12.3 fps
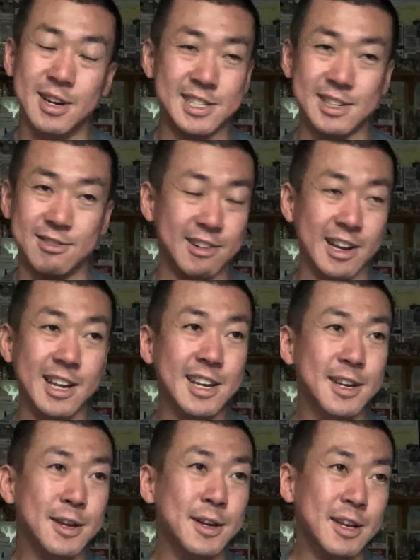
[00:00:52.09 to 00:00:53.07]
It was great,
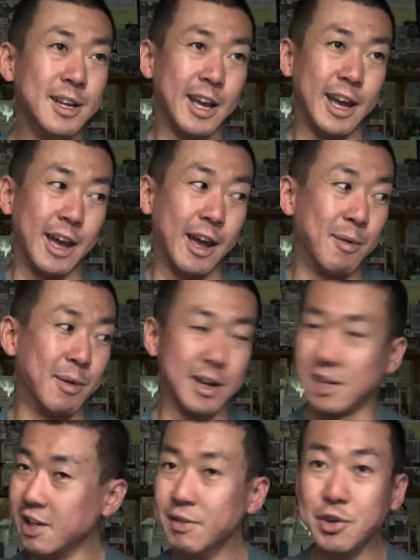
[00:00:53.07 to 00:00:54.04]

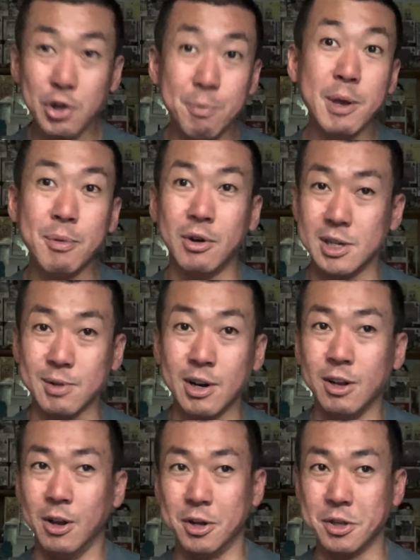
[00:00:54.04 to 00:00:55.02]
even new people as well
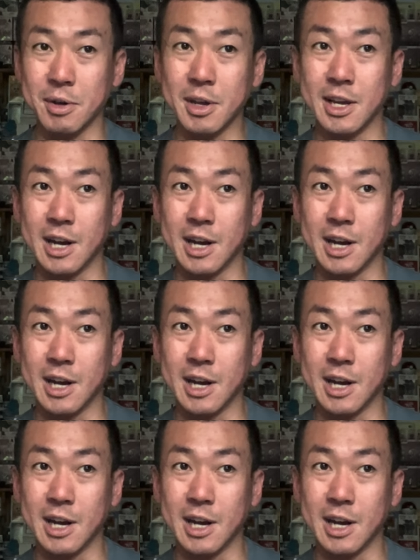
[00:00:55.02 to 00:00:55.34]
along the way.